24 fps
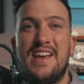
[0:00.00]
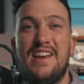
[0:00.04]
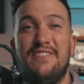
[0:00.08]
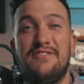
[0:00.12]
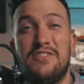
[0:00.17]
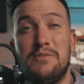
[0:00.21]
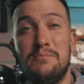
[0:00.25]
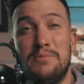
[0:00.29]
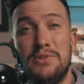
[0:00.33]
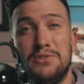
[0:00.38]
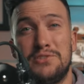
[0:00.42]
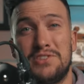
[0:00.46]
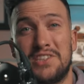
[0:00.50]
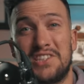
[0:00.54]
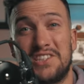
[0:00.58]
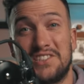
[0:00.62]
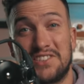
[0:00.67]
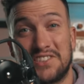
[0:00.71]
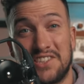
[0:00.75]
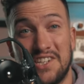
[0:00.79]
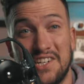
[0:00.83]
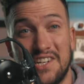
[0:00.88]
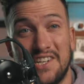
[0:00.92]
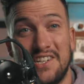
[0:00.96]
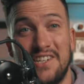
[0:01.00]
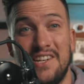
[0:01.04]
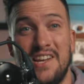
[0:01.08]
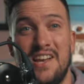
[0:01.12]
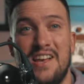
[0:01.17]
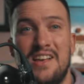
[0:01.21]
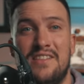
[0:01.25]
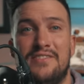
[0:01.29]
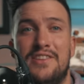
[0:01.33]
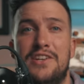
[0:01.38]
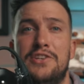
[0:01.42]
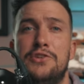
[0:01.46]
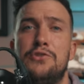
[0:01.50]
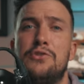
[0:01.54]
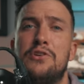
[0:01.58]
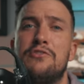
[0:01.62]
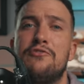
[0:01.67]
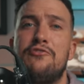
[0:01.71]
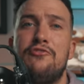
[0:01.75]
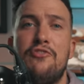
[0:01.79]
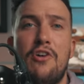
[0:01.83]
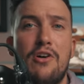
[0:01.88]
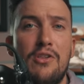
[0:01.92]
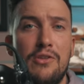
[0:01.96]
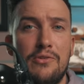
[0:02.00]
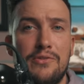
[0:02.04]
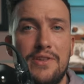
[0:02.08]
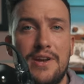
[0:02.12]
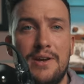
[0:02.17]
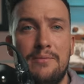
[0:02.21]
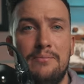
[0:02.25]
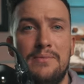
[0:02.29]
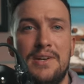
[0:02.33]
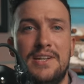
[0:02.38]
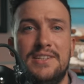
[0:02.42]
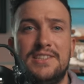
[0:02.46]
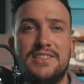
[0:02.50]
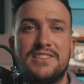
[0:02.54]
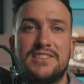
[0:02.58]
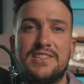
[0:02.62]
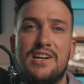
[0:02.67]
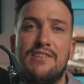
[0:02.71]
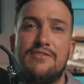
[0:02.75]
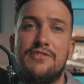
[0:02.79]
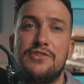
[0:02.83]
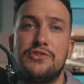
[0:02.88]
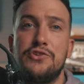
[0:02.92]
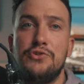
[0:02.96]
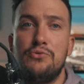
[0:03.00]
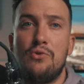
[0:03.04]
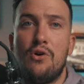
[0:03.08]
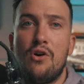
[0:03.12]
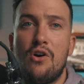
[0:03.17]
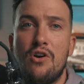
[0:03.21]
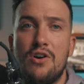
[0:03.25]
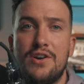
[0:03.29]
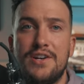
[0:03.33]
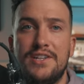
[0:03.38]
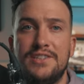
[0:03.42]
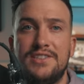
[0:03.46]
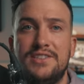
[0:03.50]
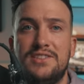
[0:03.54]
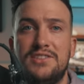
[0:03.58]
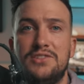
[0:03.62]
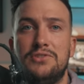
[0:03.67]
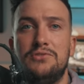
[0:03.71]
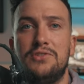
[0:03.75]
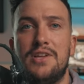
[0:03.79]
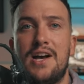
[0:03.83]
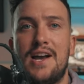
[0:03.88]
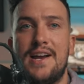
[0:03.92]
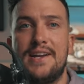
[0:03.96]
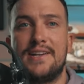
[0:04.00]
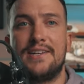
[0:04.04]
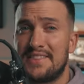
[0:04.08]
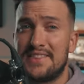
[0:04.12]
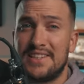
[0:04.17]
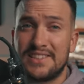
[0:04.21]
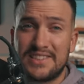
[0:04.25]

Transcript: If the music is good, then you can follow them and discover new artists you like.